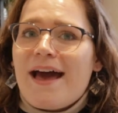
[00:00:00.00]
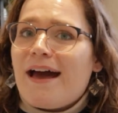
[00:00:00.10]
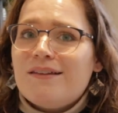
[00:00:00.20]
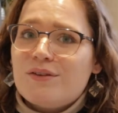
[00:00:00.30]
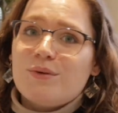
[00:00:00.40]

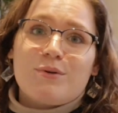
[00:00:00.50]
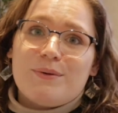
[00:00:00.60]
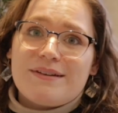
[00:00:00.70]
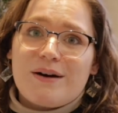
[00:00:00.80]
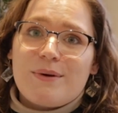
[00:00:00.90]
as you can
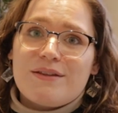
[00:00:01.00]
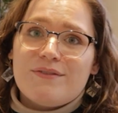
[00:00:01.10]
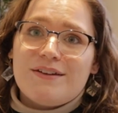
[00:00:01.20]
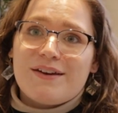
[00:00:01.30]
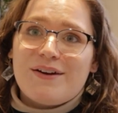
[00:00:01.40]
probably tell by the
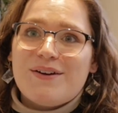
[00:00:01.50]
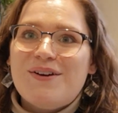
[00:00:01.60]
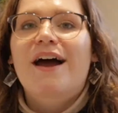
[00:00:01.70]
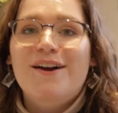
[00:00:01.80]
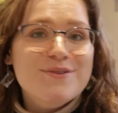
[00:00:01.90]
video.
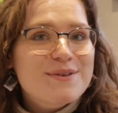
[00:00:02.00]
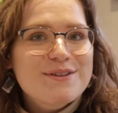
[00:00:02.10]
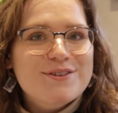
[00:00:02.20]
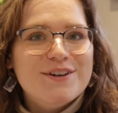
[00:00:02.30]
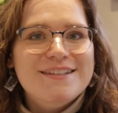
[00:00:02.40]
I hope you
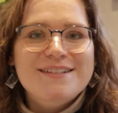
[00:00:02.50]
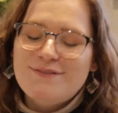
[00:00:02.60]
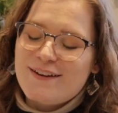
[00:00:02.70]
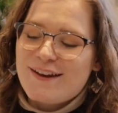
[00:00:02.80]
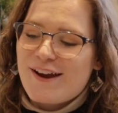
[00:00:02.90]
enjoyed this
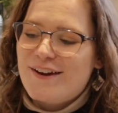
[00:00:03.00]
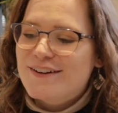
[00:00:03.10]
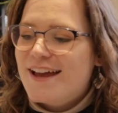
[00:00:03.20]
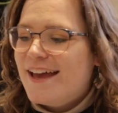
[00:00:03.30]
video.